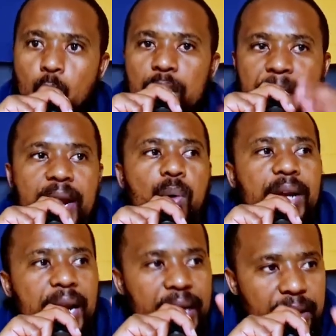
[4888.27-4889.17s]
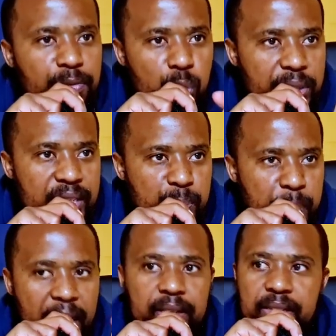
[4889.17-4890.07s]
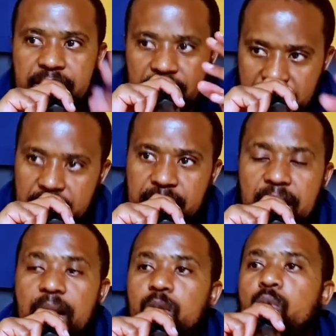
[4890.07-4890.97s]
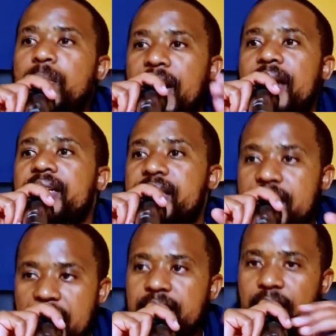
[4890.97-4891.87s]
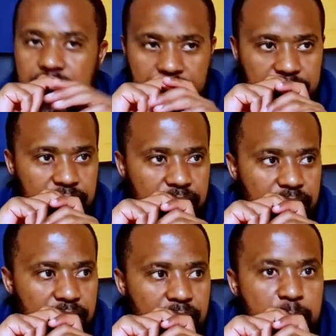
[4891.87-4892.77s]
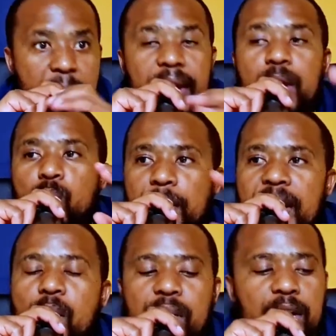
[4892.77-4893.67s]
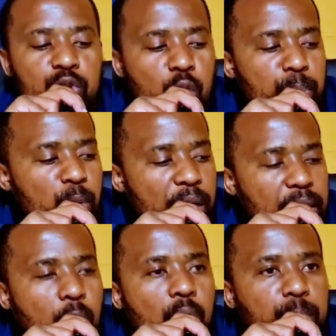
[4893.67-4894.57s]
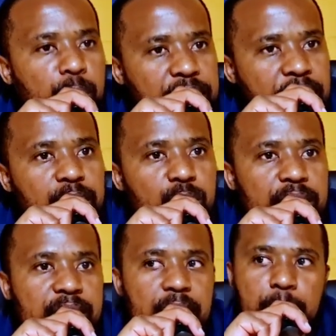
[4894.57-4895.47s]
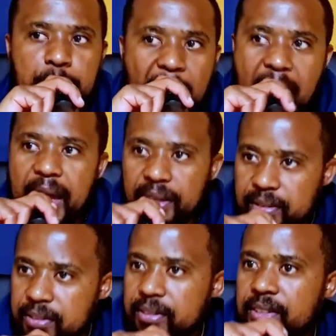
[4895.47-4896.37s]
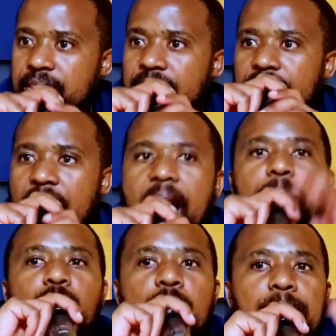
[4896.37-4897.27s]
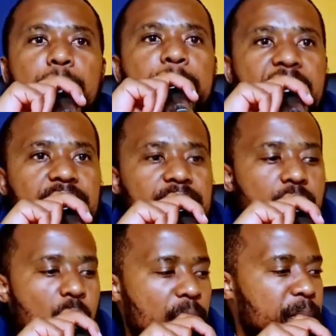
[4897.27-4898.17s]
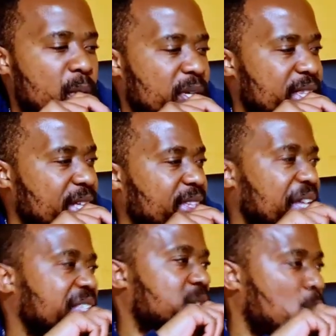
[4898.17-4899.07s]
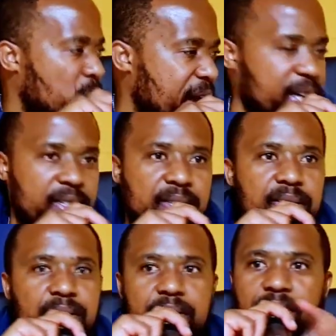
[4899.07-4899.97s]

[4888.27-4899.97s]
Women are going to leave you in this battle. Sisters, you better understand that. Men and women are going to drop you like a hot potato and say, bye. I'm going back in the world because that thing is too nice.